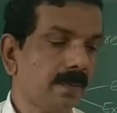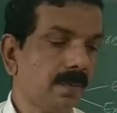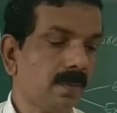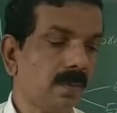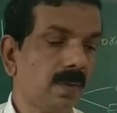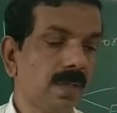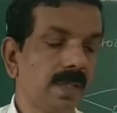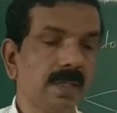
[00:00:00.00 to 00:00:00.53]

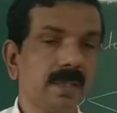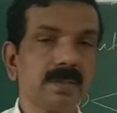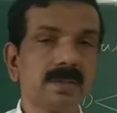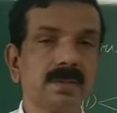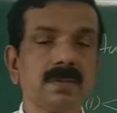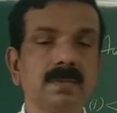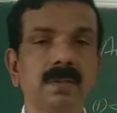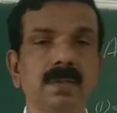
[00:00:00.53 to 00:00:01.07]
OLS
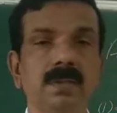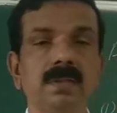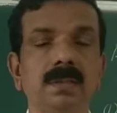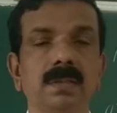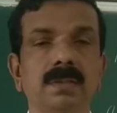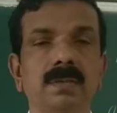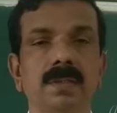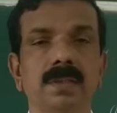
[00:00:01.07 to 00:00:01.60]
to each
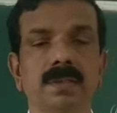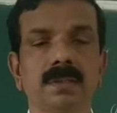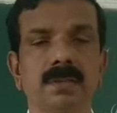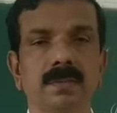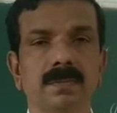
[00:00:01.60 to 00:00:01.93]
equation.